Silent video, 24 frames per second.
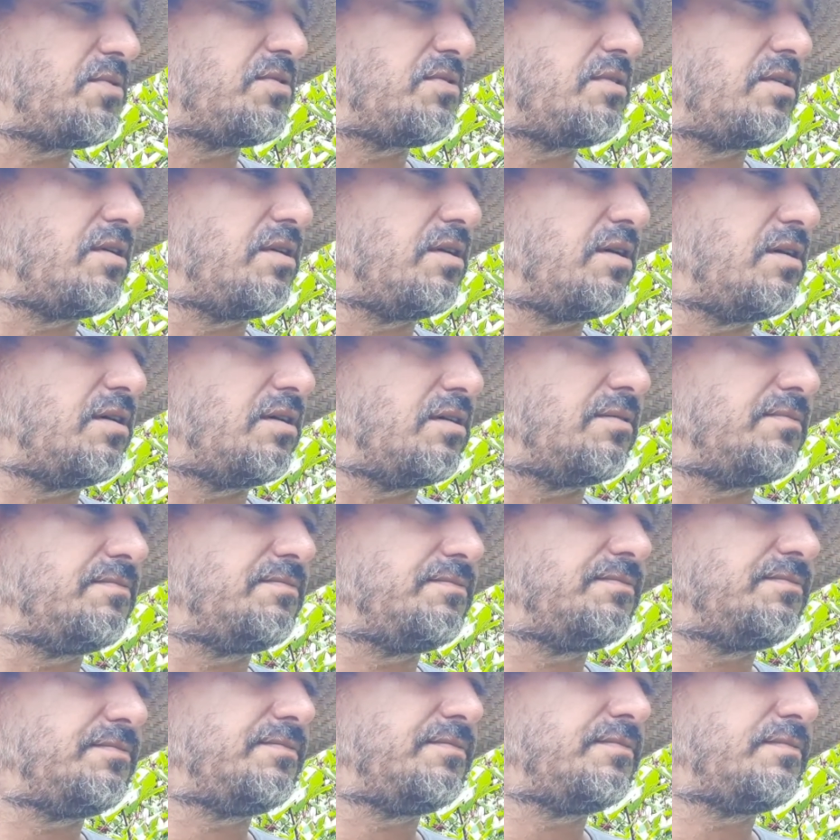that are
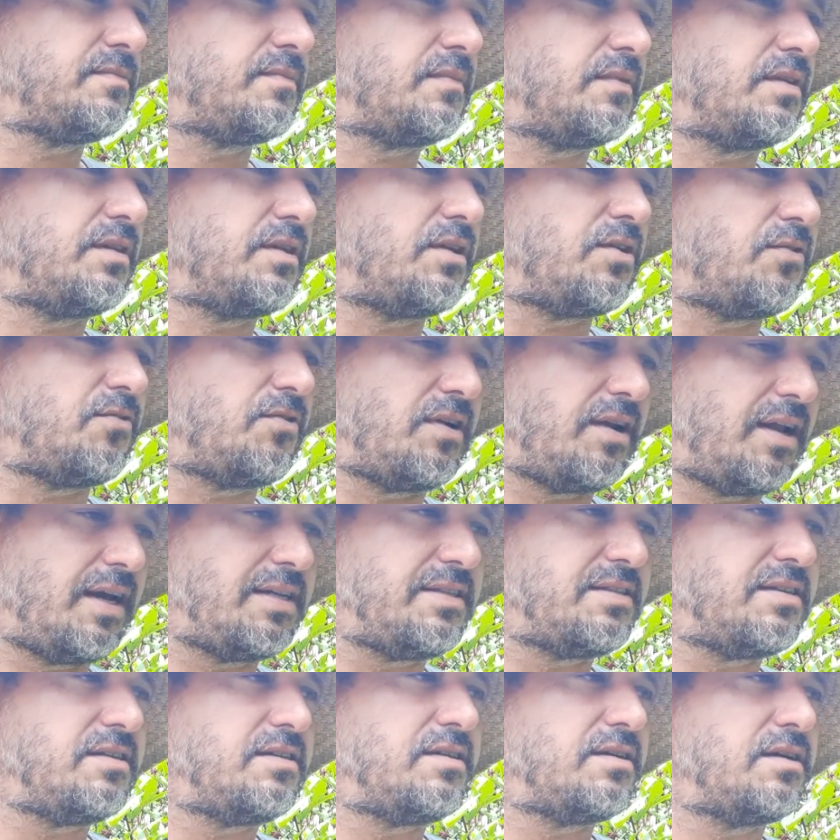
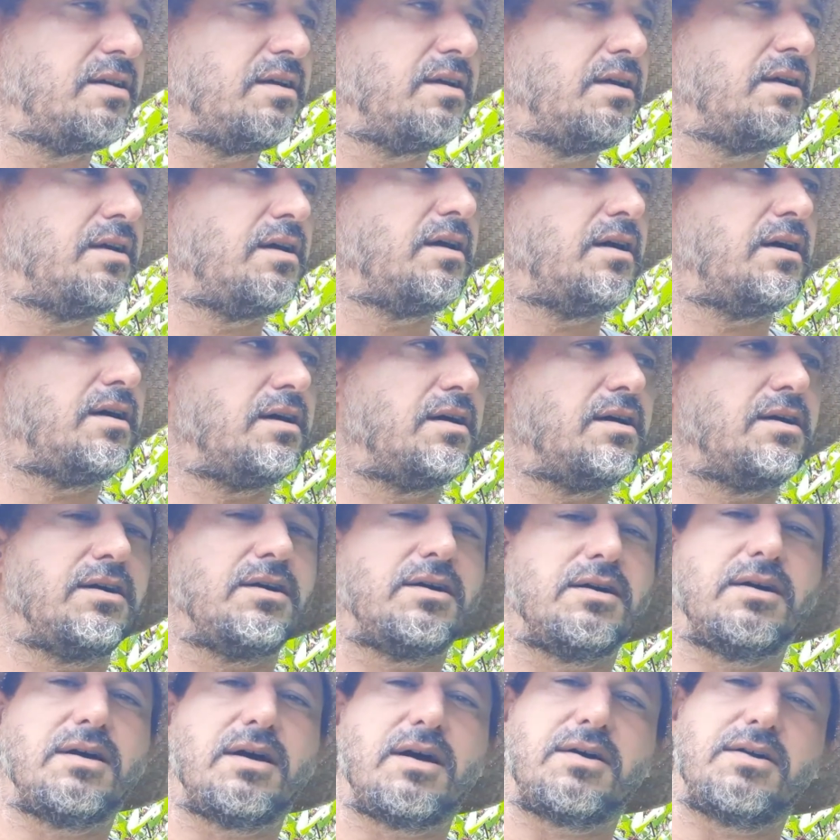related.
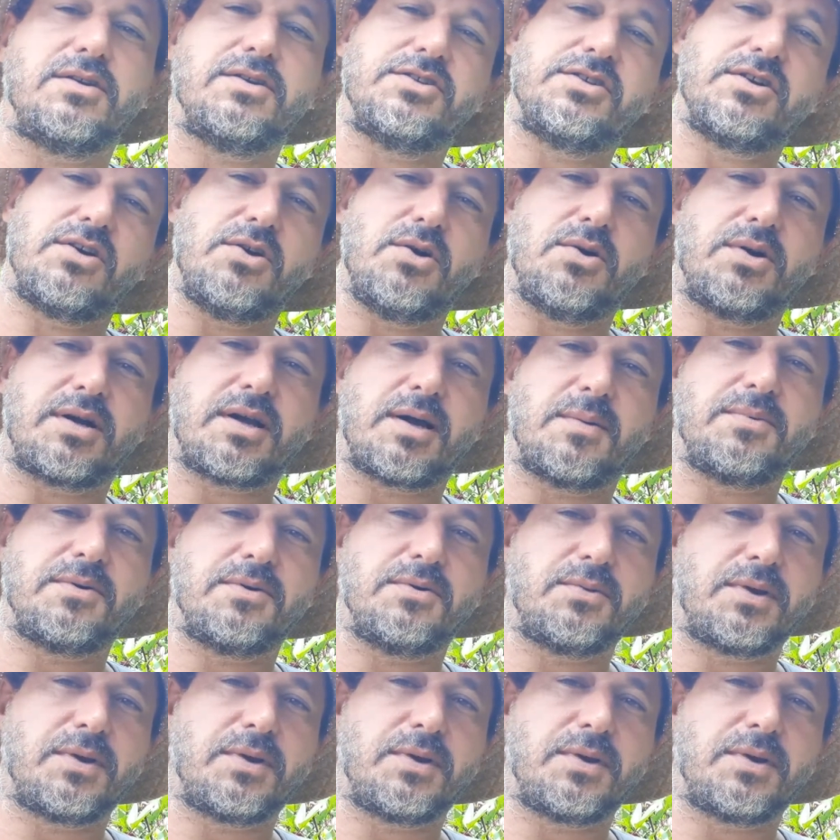I'm going to show you a couple.